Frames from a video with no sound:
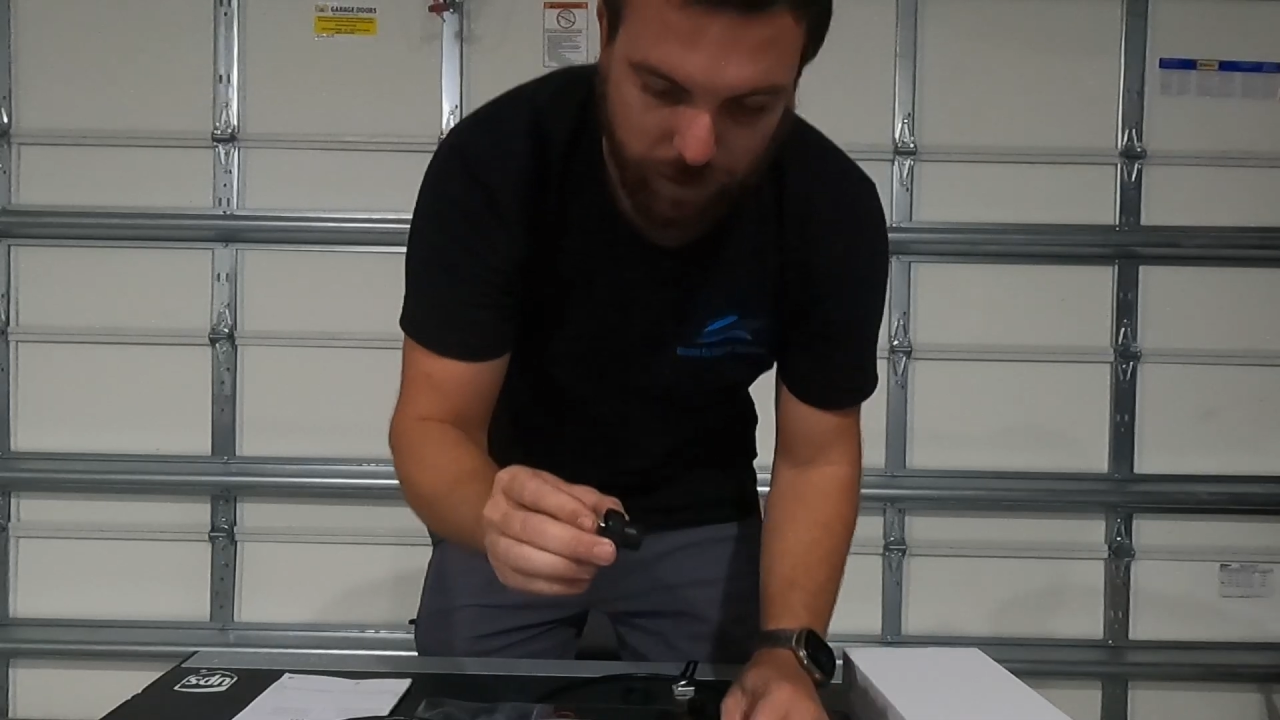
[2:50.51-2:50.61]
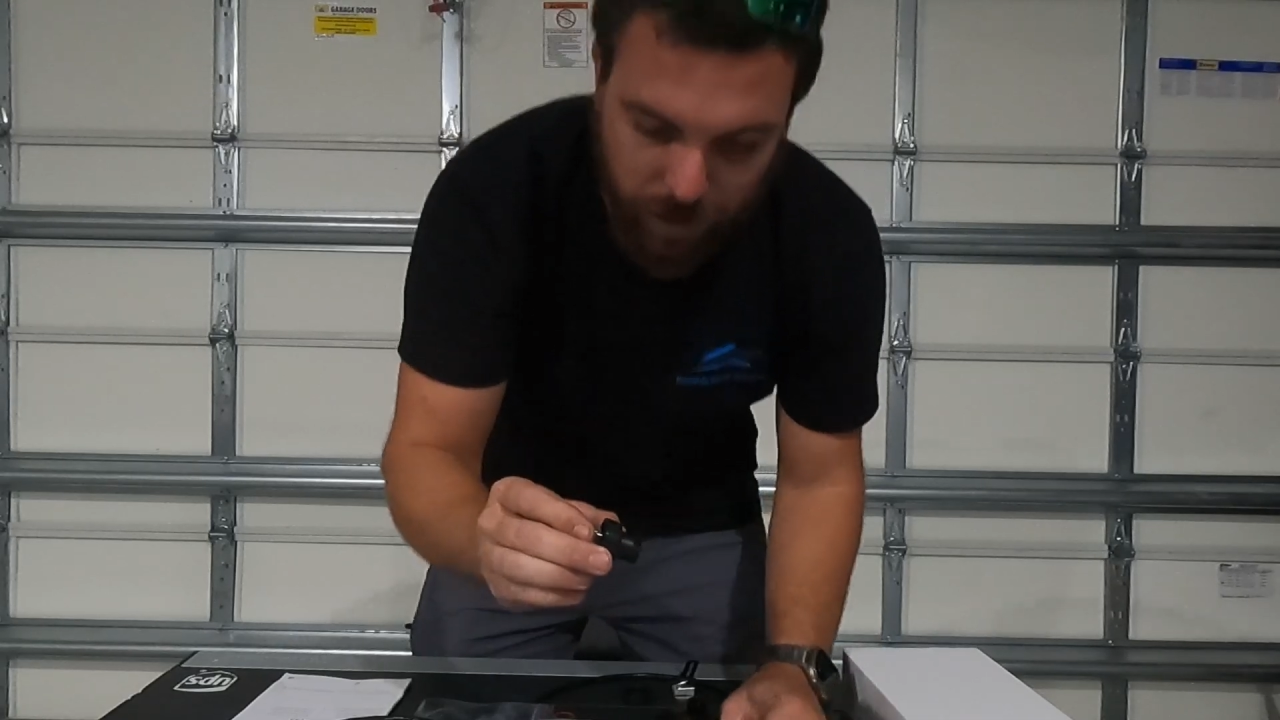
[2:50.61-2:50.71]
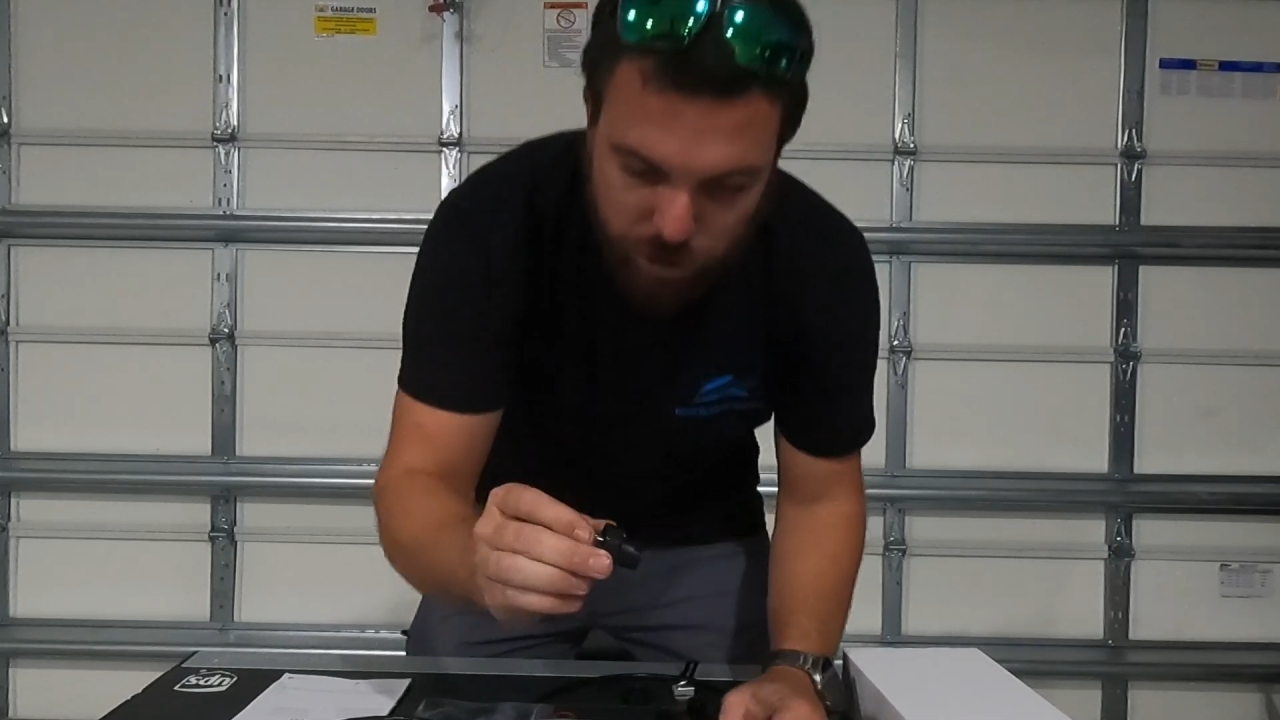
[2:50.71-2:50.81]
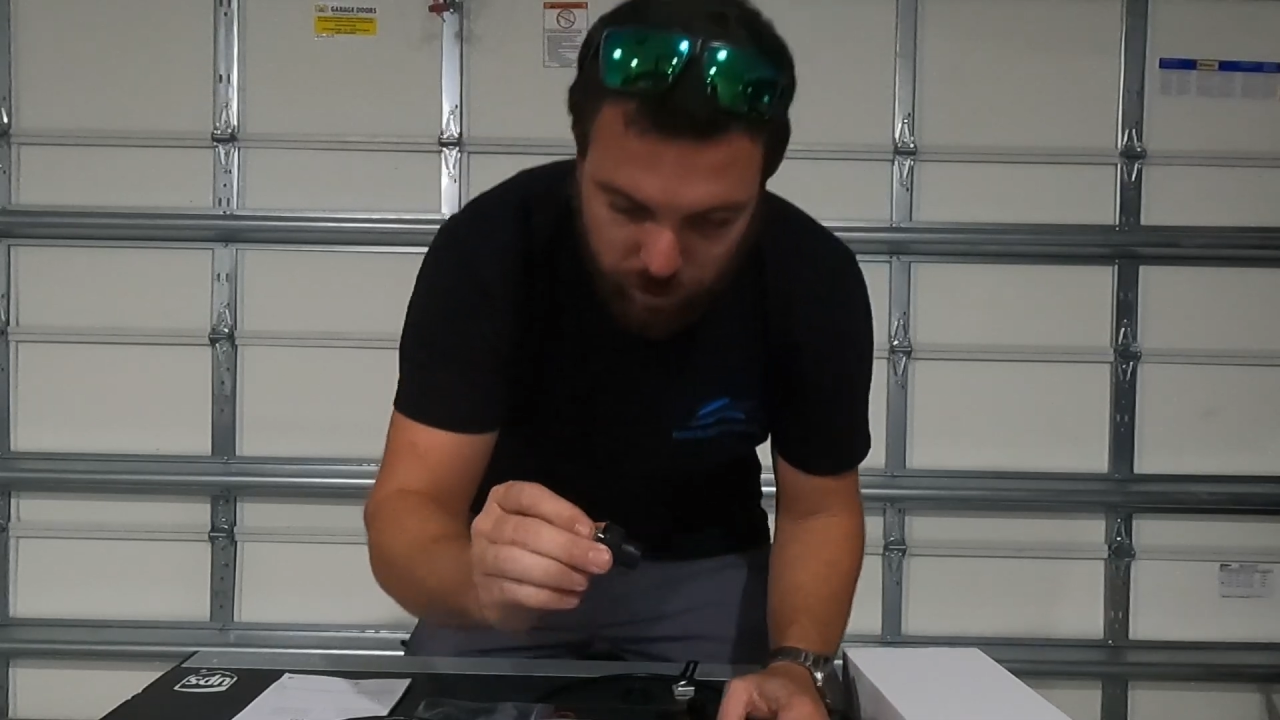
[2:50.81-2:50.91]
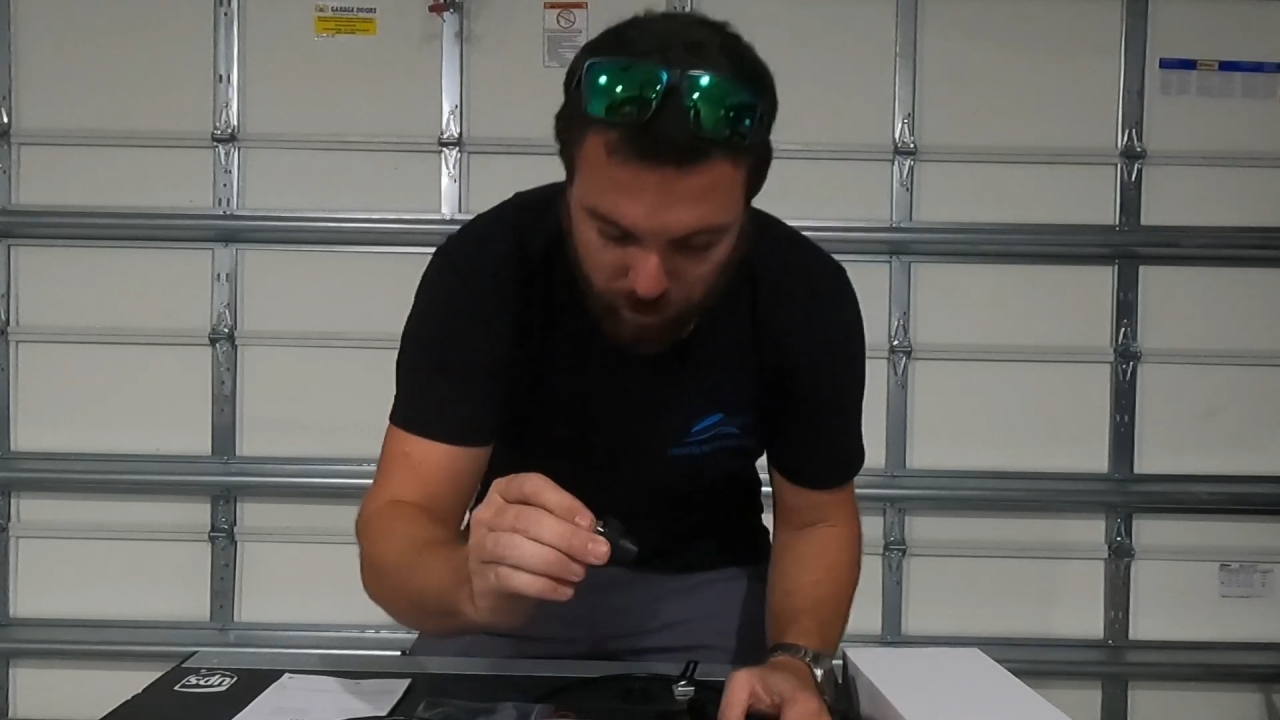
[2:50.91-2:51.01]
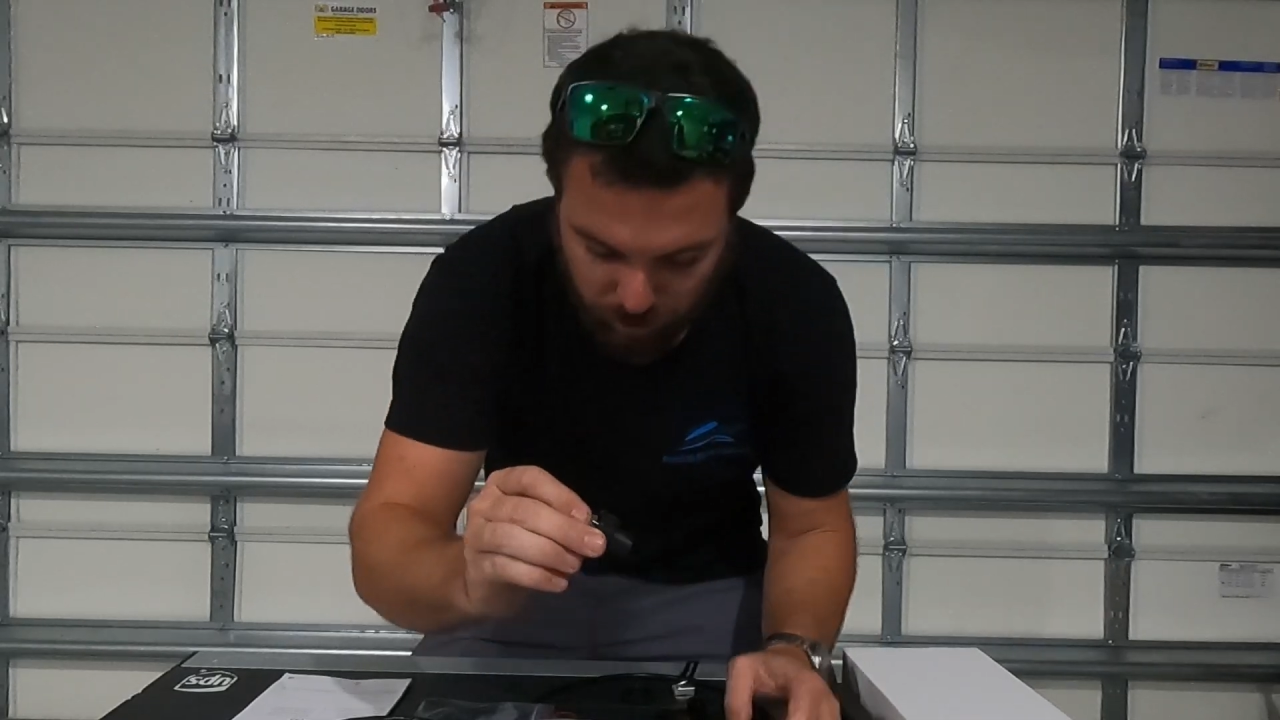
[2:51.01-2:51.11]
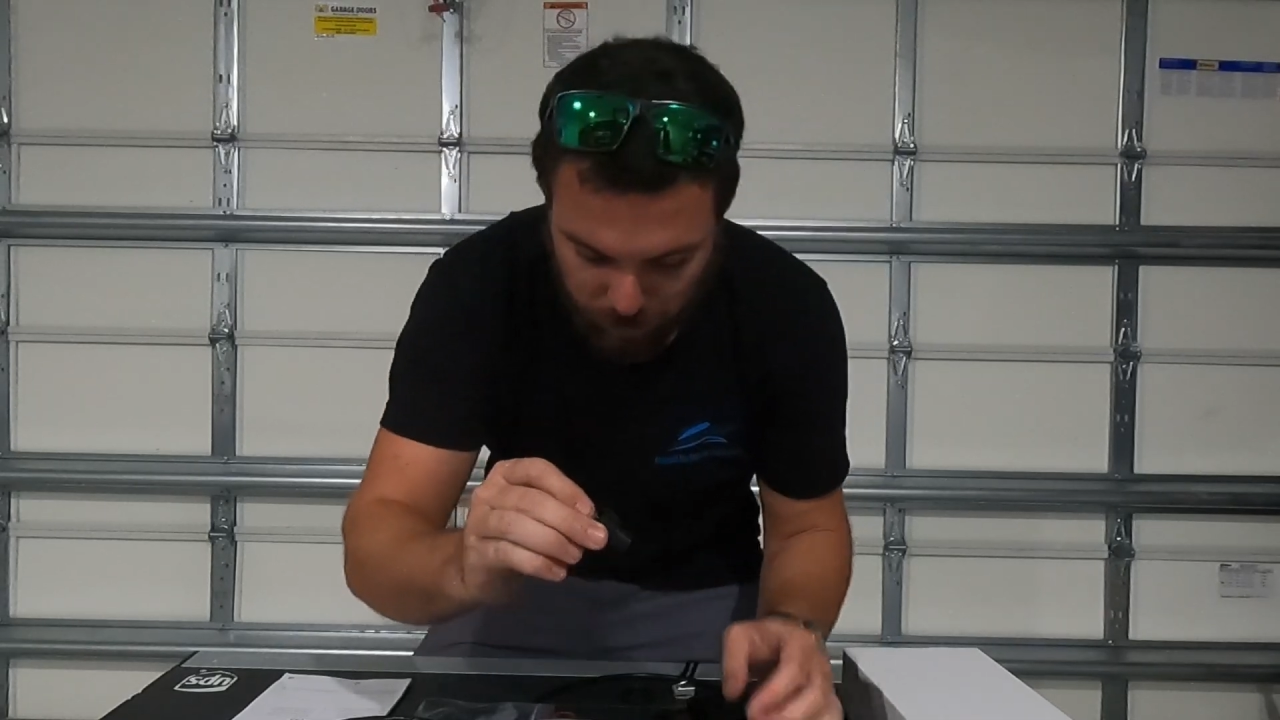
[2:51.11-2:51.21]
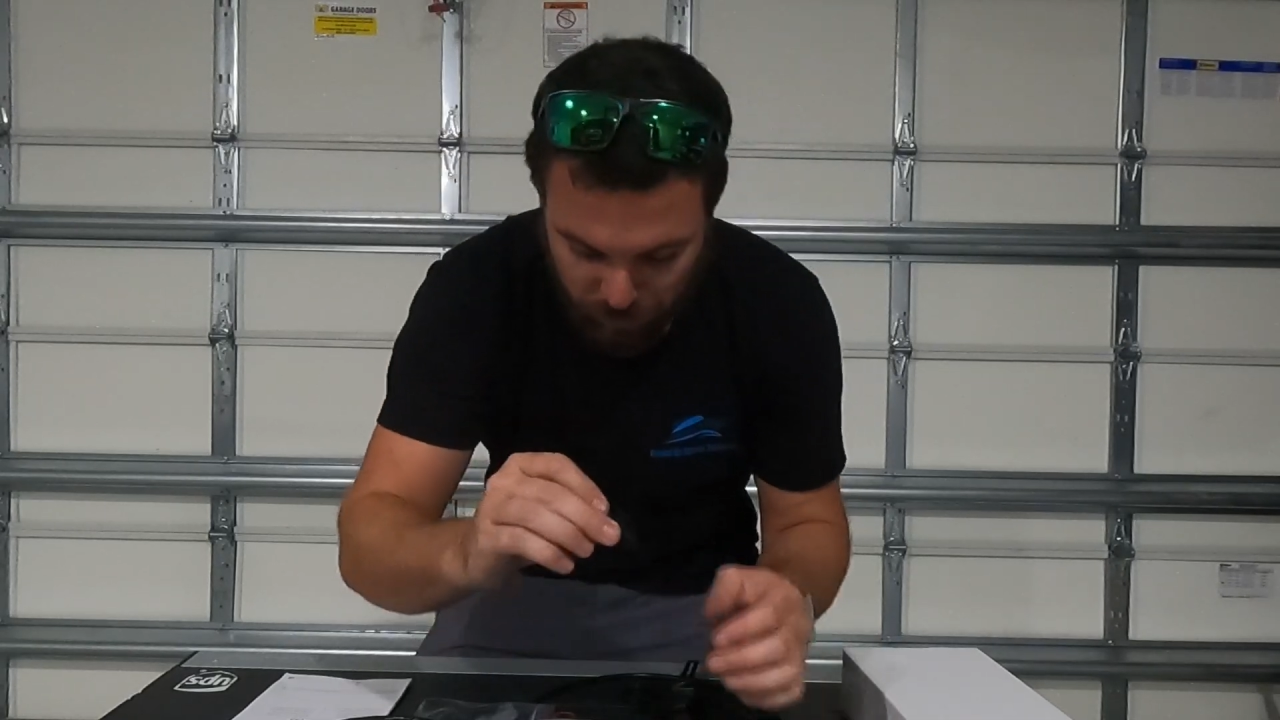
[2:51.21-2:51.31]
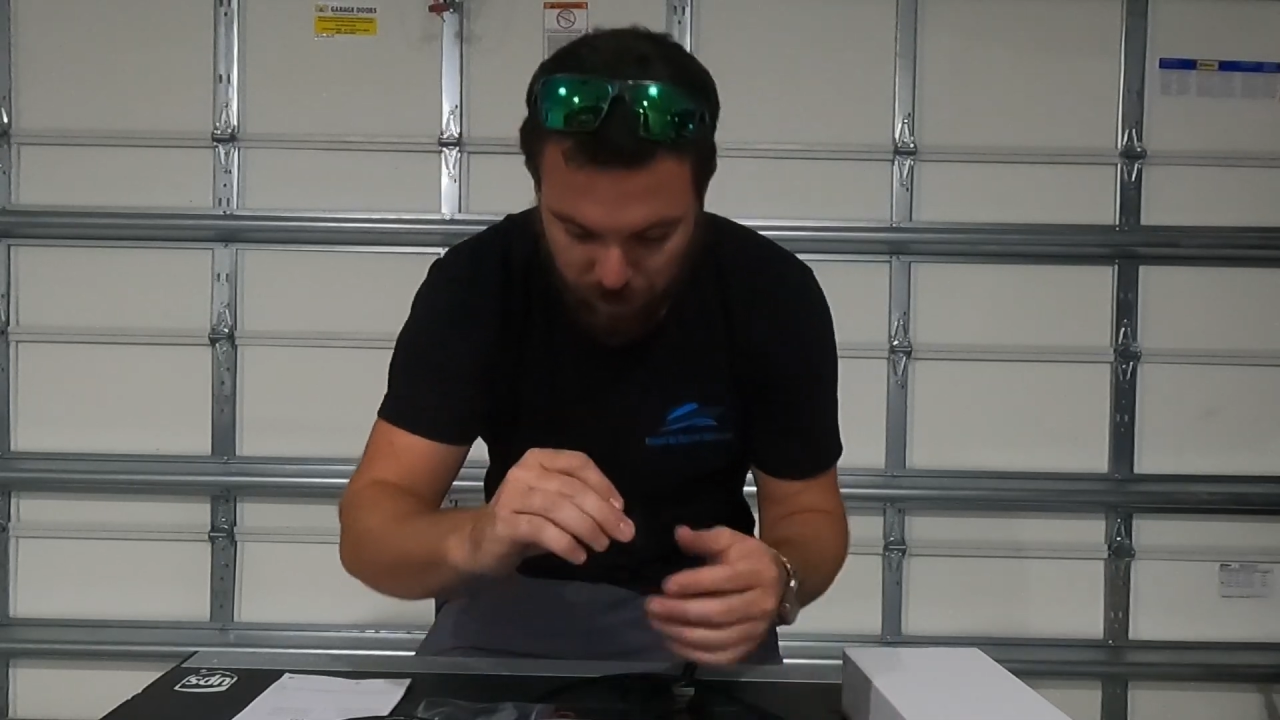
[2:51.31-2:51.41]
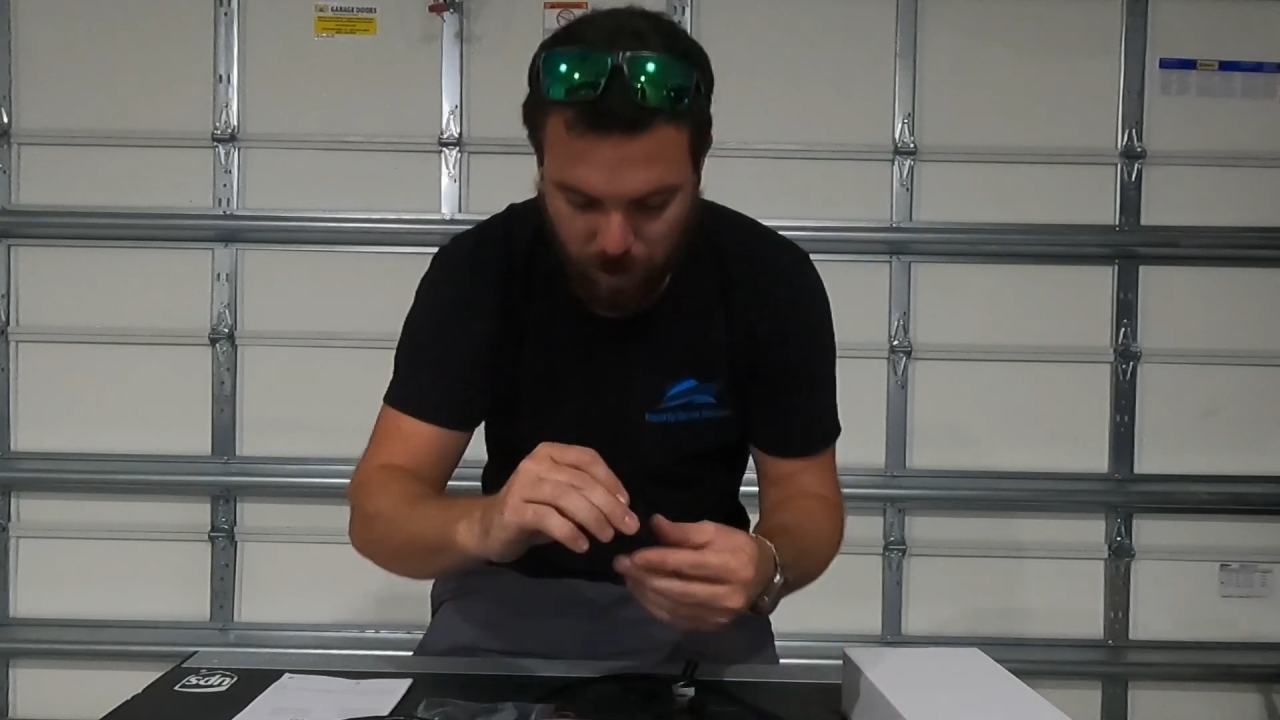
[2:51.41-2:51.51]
connection here.